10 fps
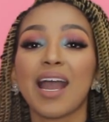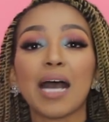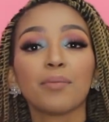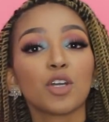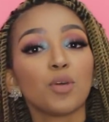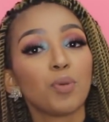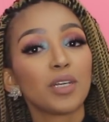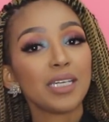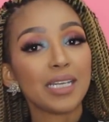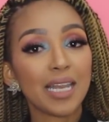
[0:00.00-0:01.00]
I'm gonna
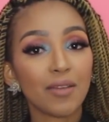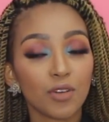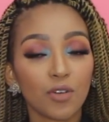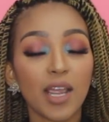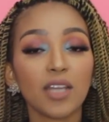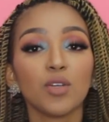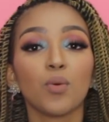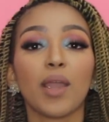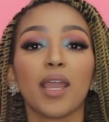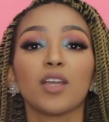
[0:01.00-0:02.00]
put 11 rand
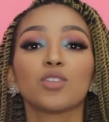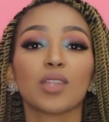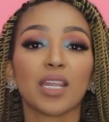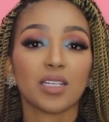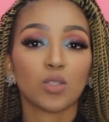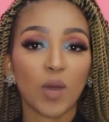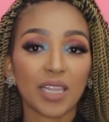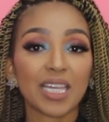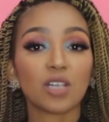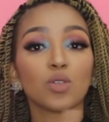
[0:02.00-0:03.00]
away so that it's
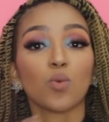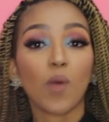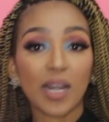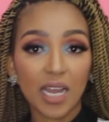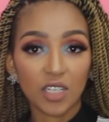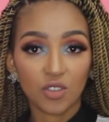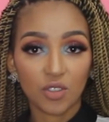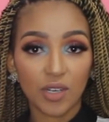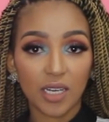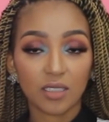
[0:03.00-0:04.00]

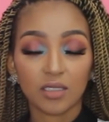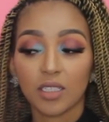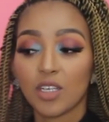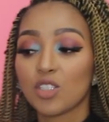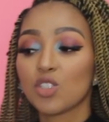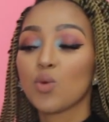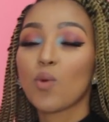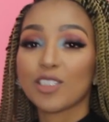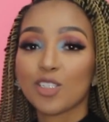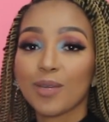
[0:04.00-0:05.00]
1,100 rand. So you
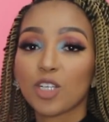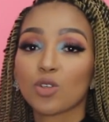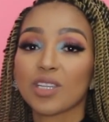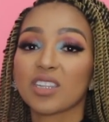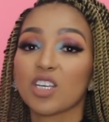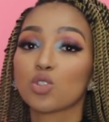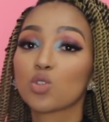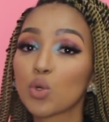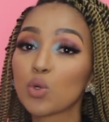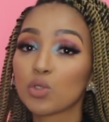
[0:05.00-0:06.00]
want to make sure that there's
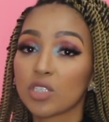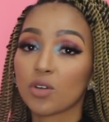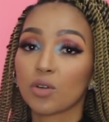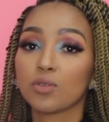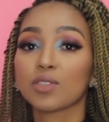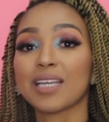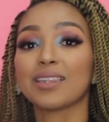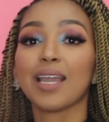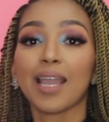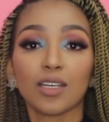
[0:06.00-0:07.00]
2 zeros
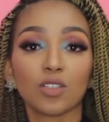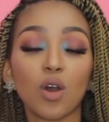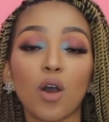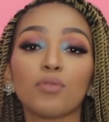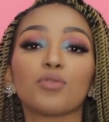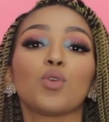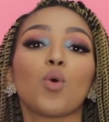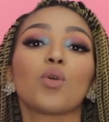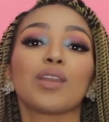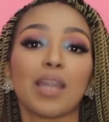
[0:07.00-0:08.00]
at the end of
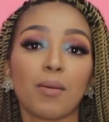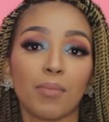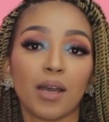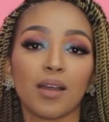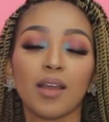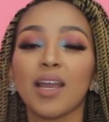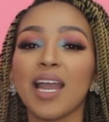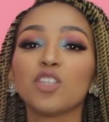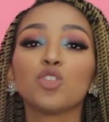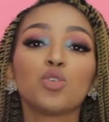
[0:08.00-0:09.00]
your number.
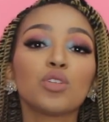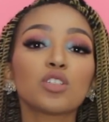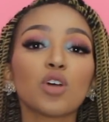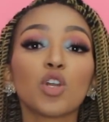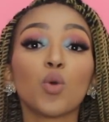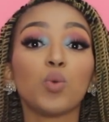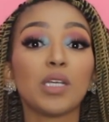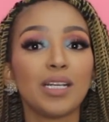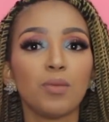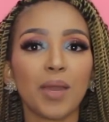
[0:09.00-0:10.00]
And you do this on a
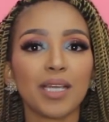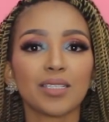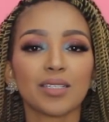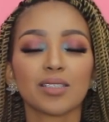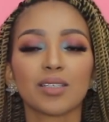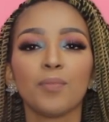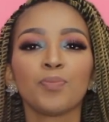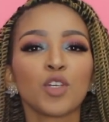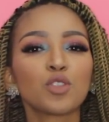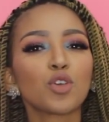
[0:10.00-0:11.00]
weekly basis.
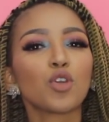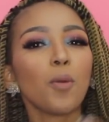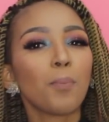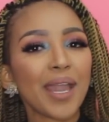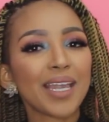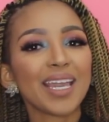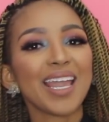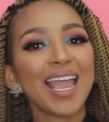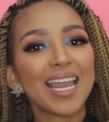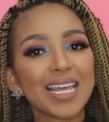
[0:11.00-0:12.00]
So you're
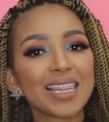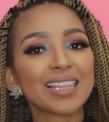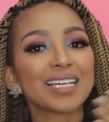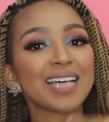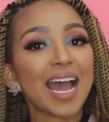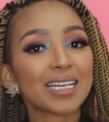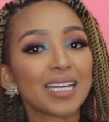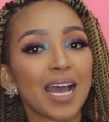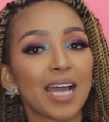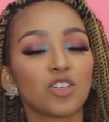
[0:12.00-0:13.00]
banking anything that's
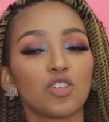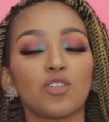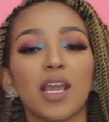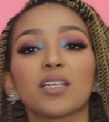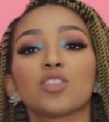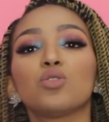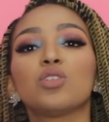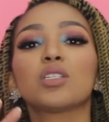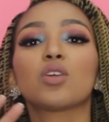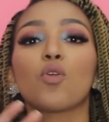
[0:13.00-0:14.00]
under 100 rand to
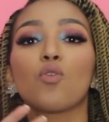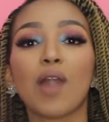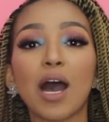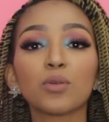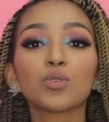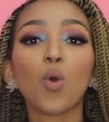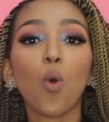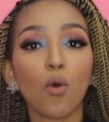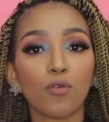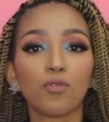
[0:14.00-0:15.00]
just round
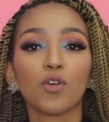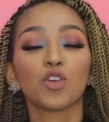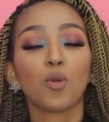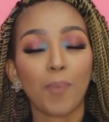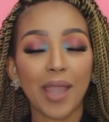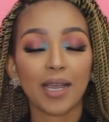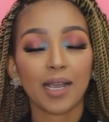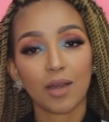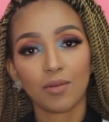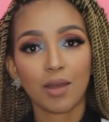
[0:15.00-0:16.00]
off your bank
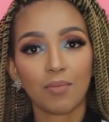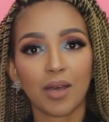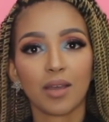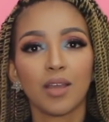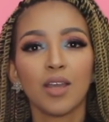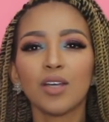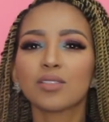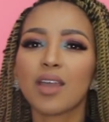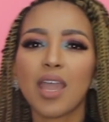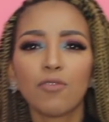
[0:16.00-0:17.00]
account number.
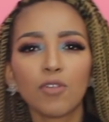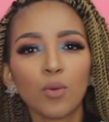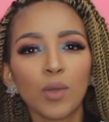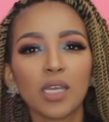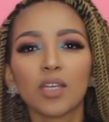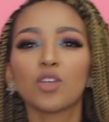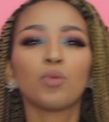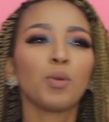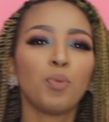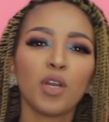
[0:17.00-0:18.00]
So every week you'll
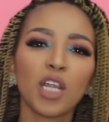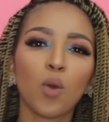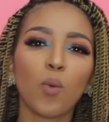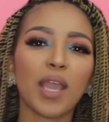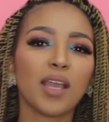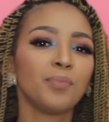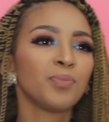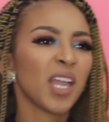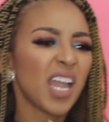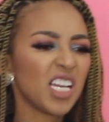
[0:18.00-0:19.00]
be putting away
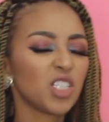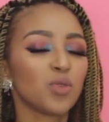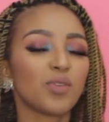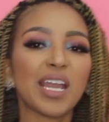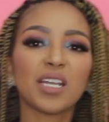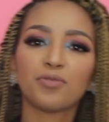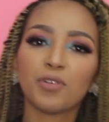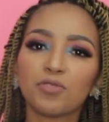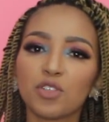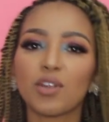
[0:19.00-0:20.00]
80 rand,
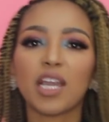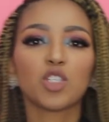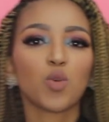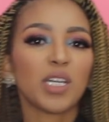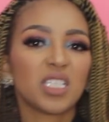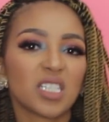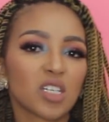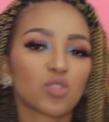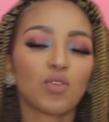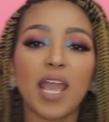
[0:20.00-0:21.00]
50 rand,
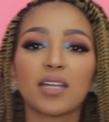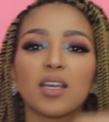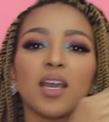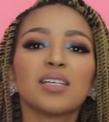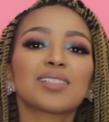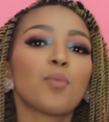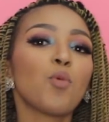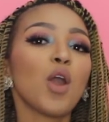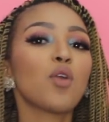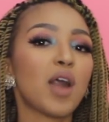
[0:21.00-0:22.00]
26 rand,
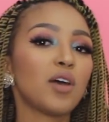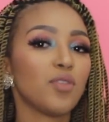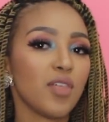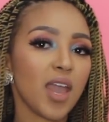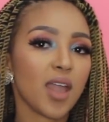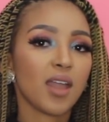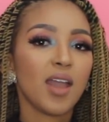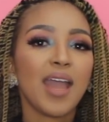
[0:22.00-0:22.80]
somewhere around there.